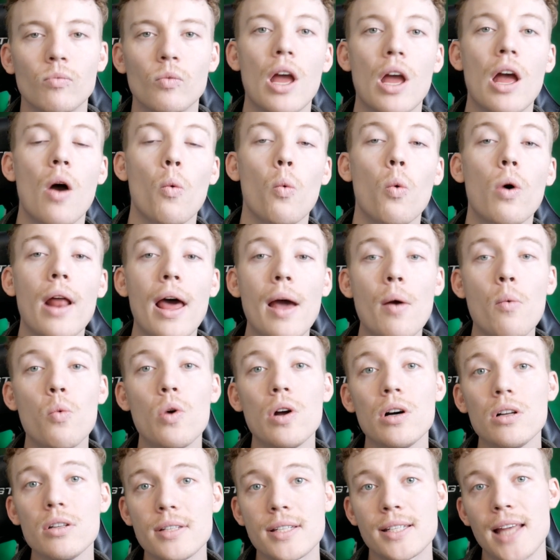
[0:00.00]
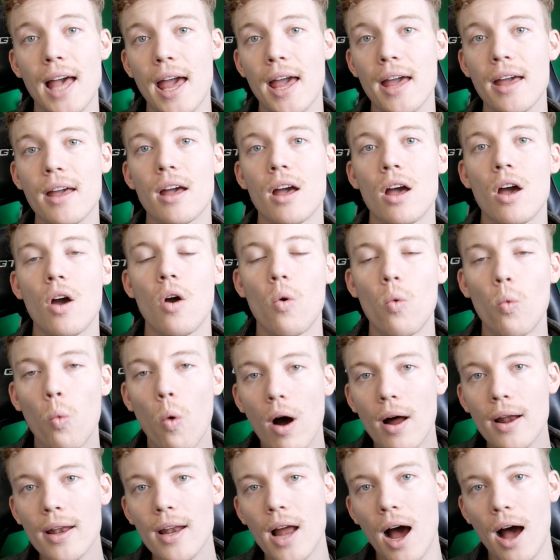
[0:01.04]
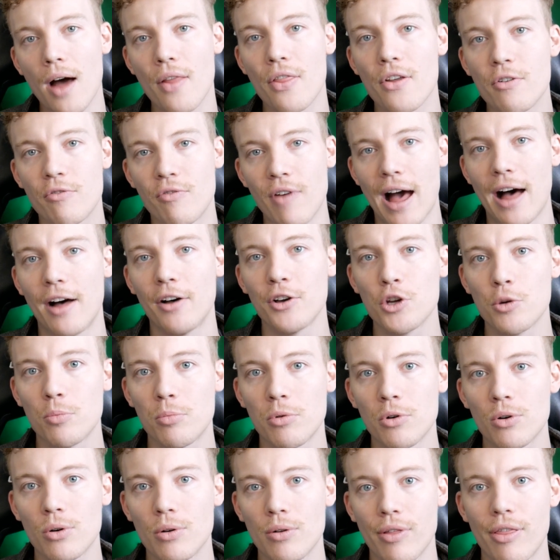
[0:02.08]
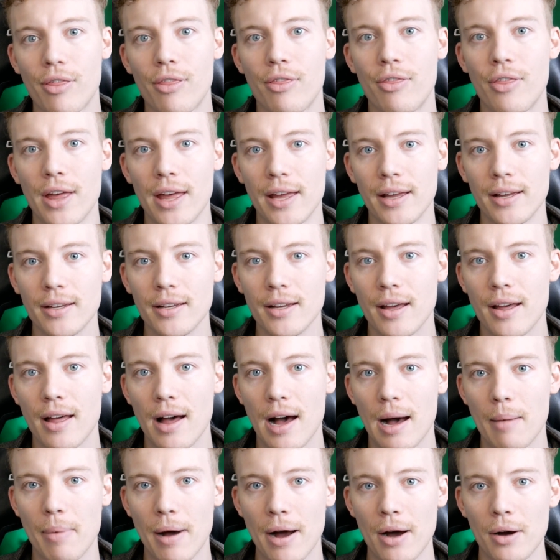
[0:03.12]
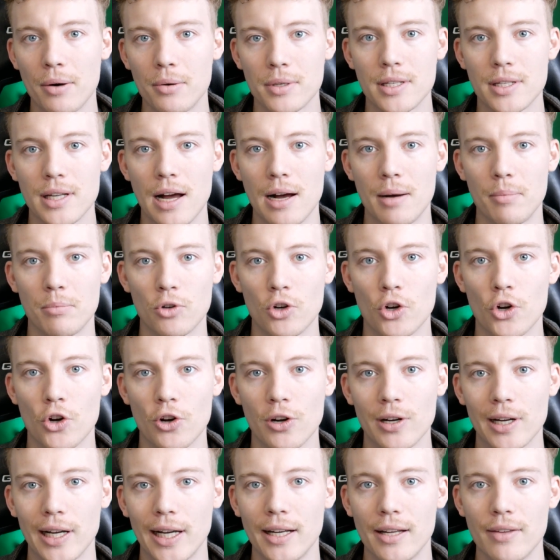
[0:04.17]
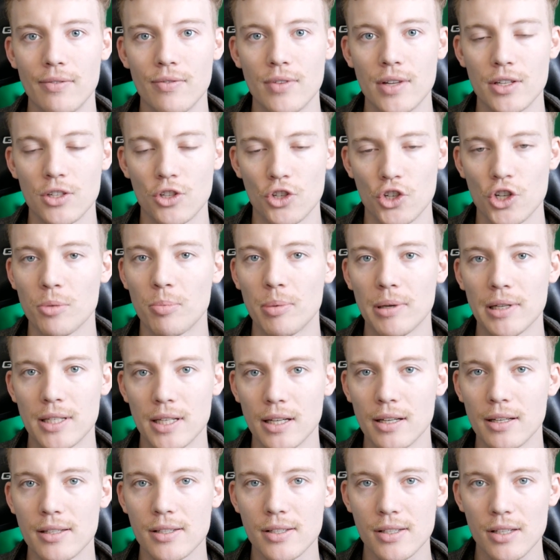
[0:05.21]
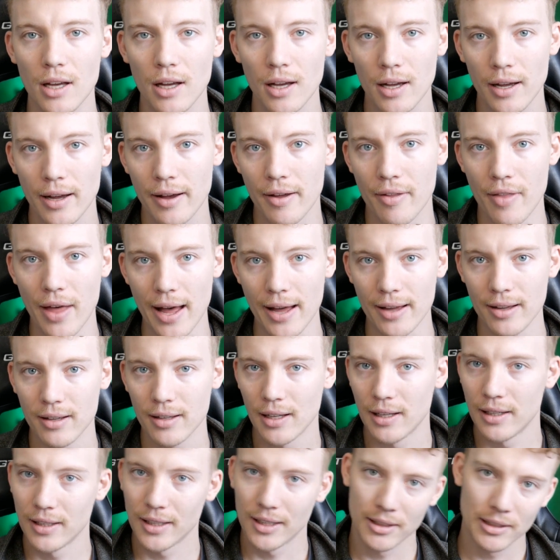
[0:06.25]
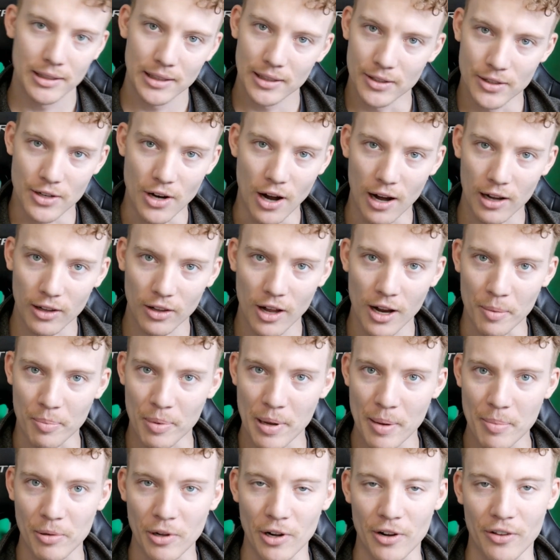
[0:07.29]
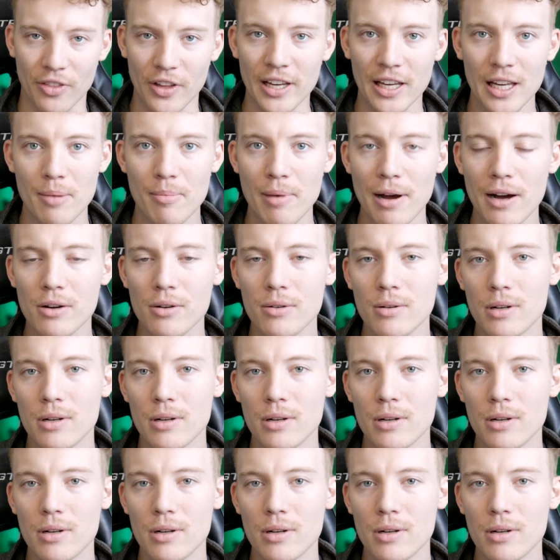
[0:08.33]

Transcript: What I will say, one other valuable thing about creating these GPTs that not a lot of people are thinking about